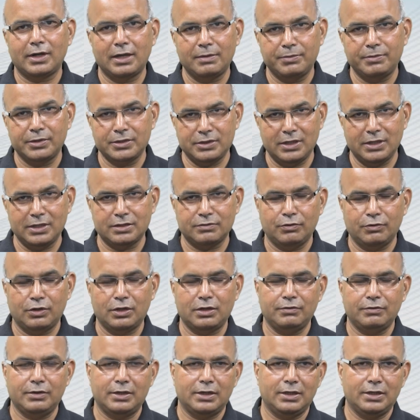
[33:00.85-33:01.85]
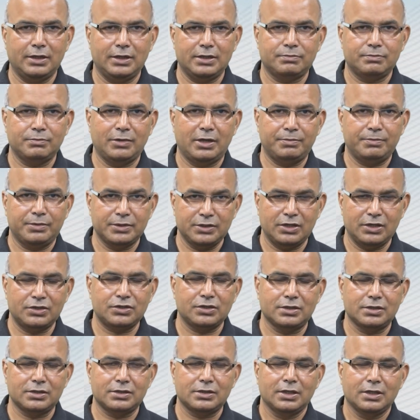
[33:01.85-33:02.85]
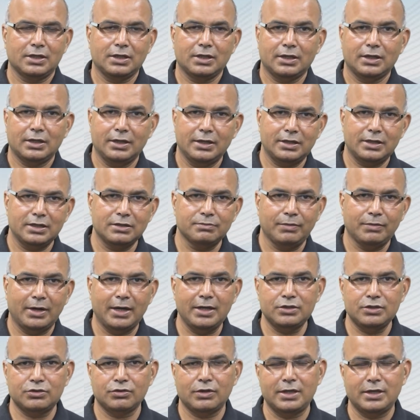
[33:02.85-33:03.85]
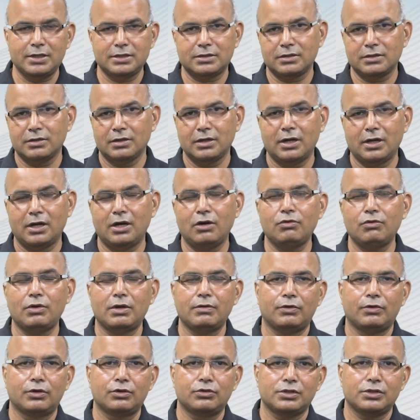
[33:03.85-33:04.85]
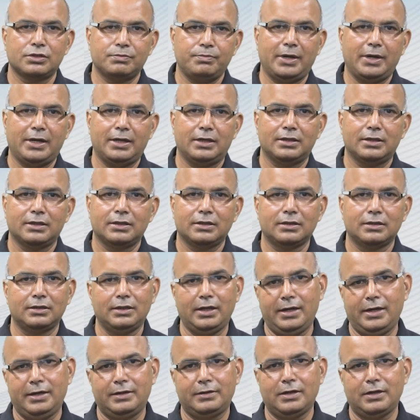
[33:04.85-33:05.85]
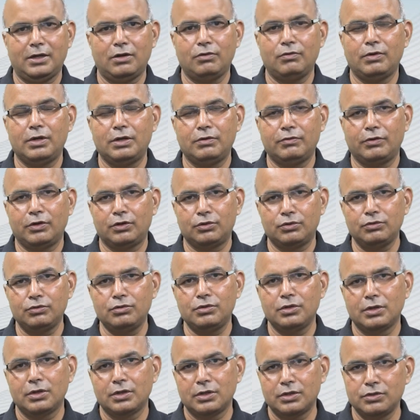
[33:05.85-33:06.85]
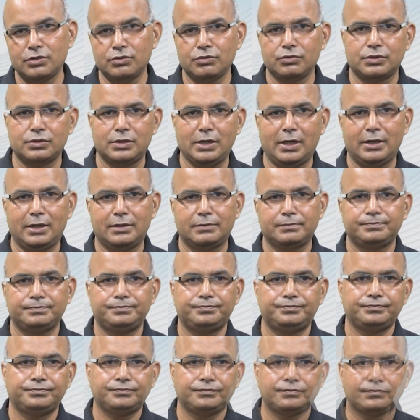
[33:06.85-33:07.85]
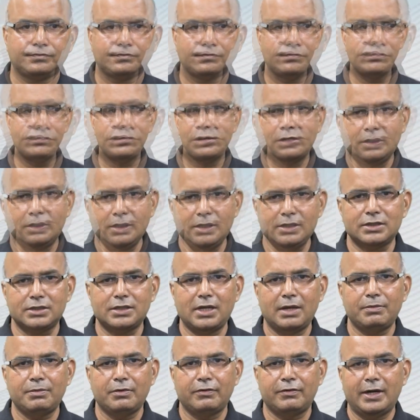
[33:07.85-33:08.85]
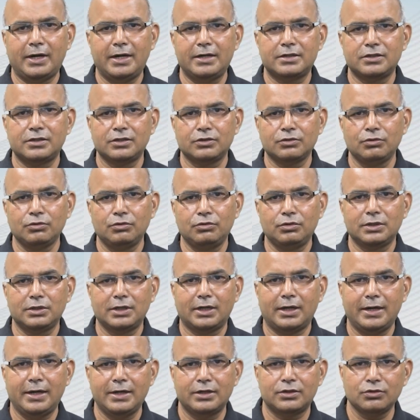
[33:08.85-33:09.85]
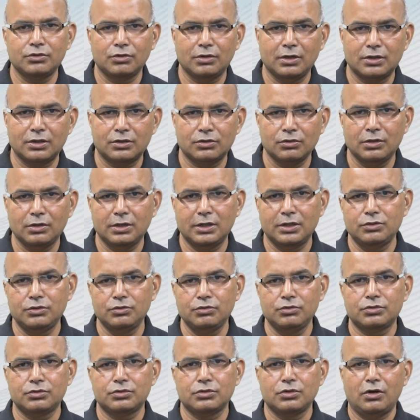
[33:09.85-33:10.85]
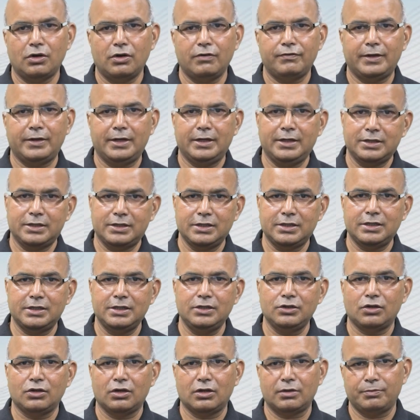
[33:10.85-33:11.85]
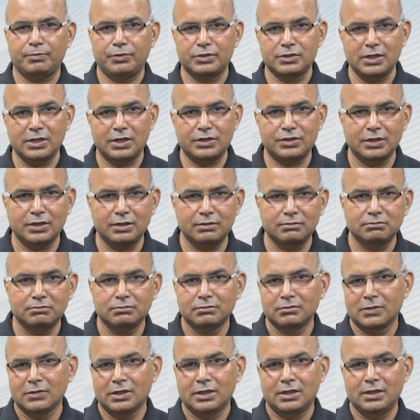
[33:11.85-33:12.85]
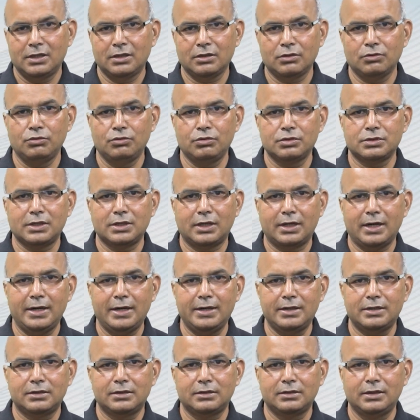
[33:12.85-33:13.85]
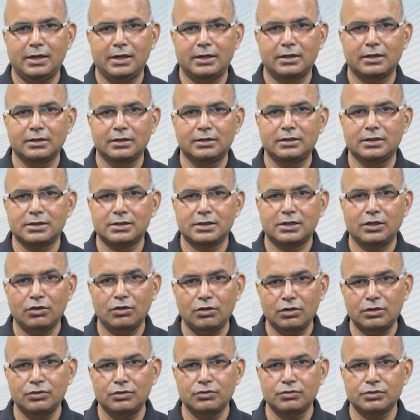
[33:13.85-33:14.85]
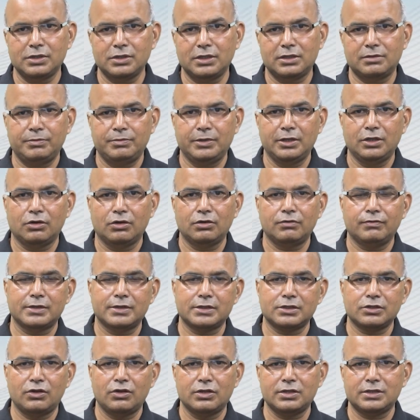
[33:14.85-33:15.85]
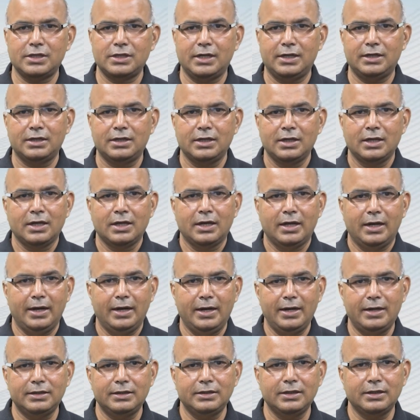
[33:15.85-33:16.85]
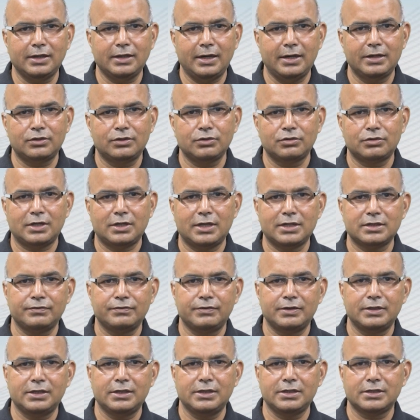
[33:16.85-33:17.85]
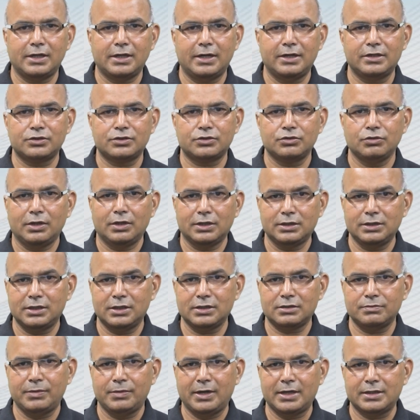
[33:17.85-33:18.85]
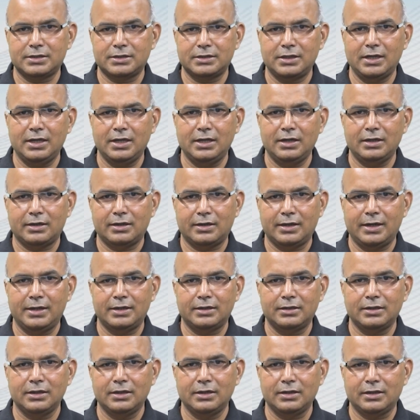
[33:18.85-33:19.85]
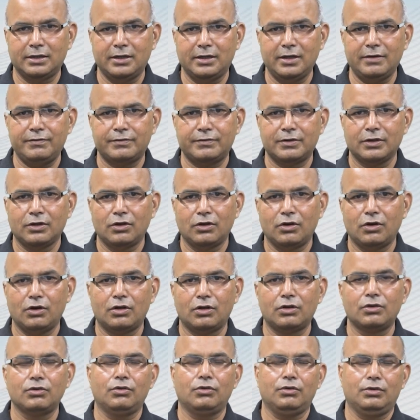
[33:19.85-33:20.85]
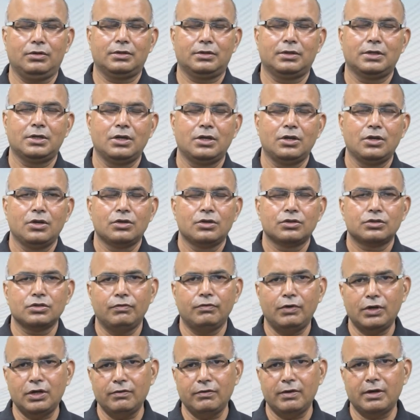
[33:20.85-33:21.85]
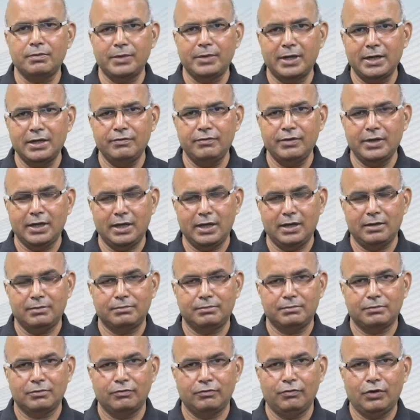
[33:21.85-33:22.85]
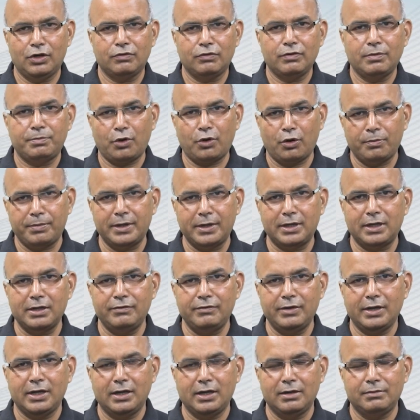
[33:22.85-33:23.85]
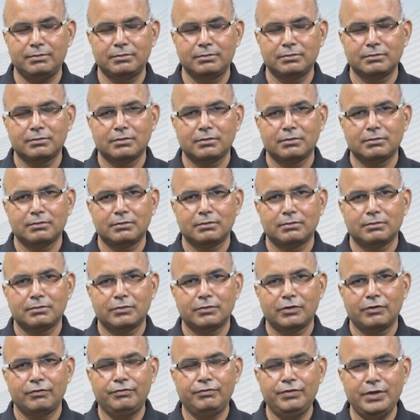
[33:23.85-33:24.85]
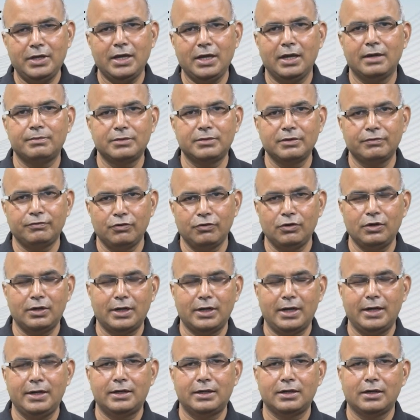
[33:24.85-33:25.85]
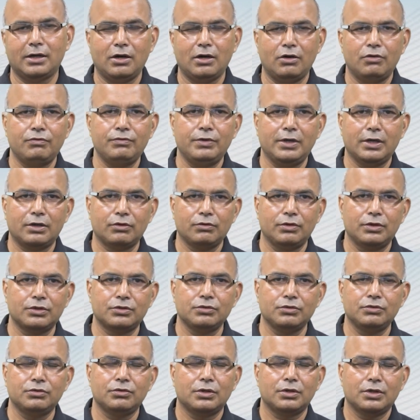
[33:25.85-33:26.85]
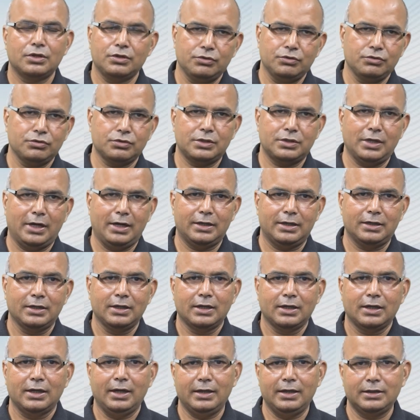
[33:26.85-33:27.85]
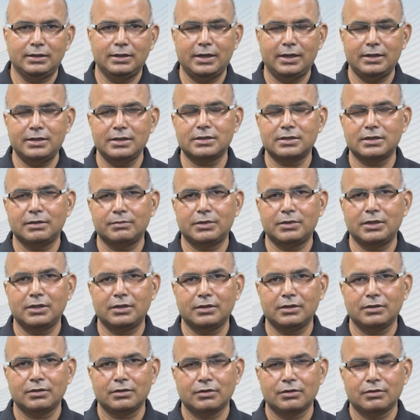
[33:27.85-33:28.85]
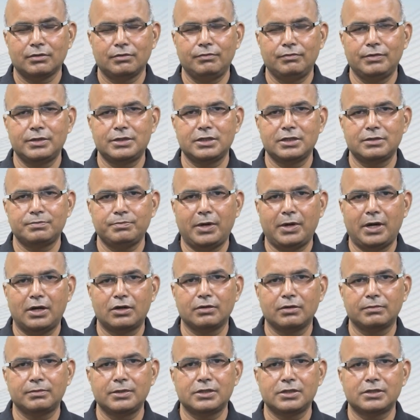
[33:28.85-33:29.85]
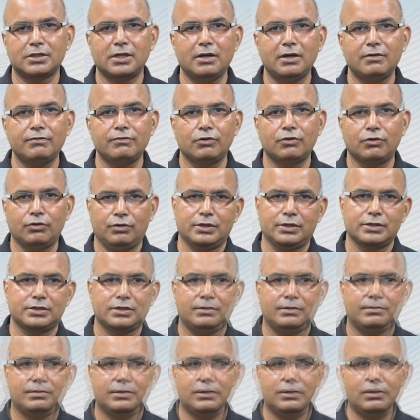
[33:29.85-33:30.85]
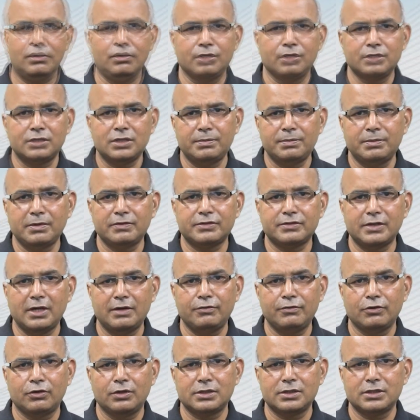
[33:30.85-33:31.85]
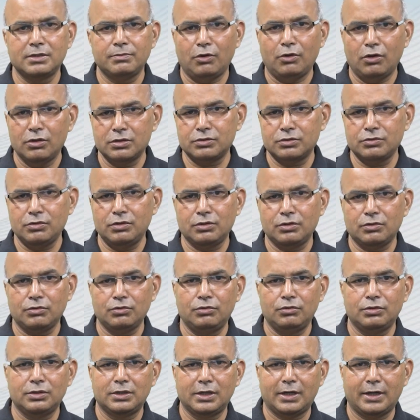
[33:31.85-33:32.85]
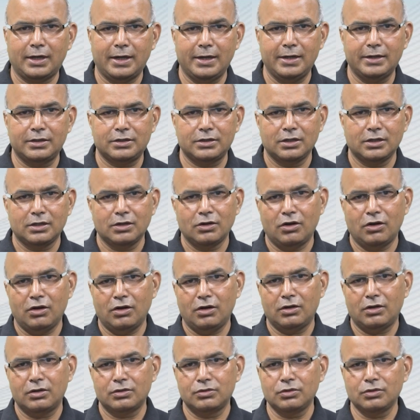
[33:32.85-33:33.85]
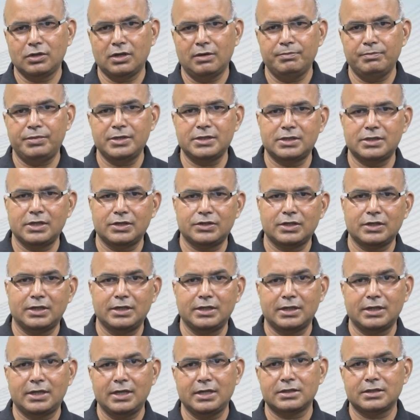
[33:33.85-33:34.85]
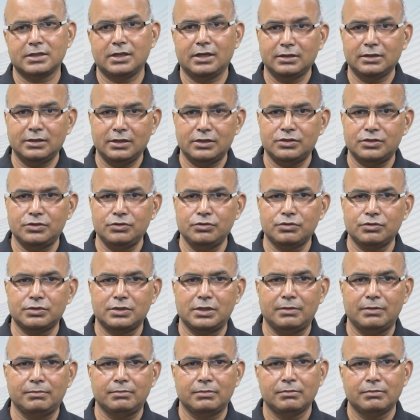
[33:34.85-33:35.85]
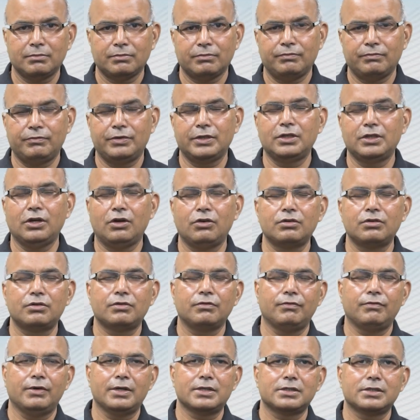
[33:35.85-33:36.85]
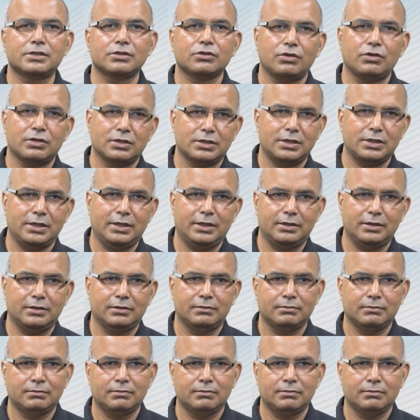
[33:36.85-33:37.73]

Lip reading: I possess, whatever is my possessions, it is my choice how I want to spend that, how I want to use that. Now, these type of rights include the right to control the use of an entity or possession, includes the right that others cannot use it without one's consent, and the right to transfer these rights to others by sale, rental, gift, or loan. So whatever money we have, whatever property we have the full right how we are going to use that, and that is something which is part of the self-ownership. The concept of self-ownership also includes the right to compensation in case others use them without one's consent.